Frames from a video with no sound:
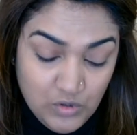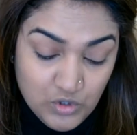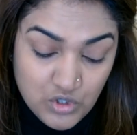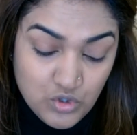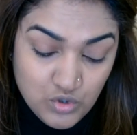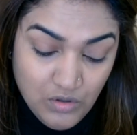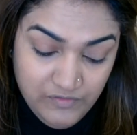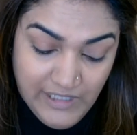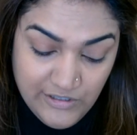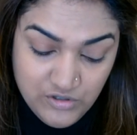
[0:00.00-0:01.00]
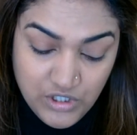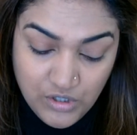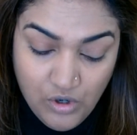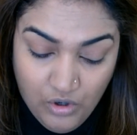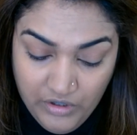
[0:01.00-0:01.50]
looks so flattering
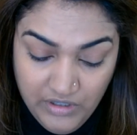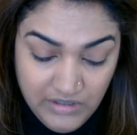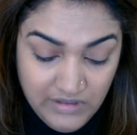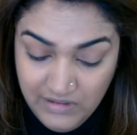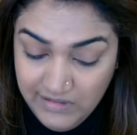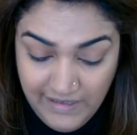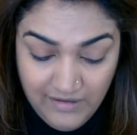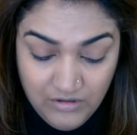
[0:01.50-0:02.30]
on the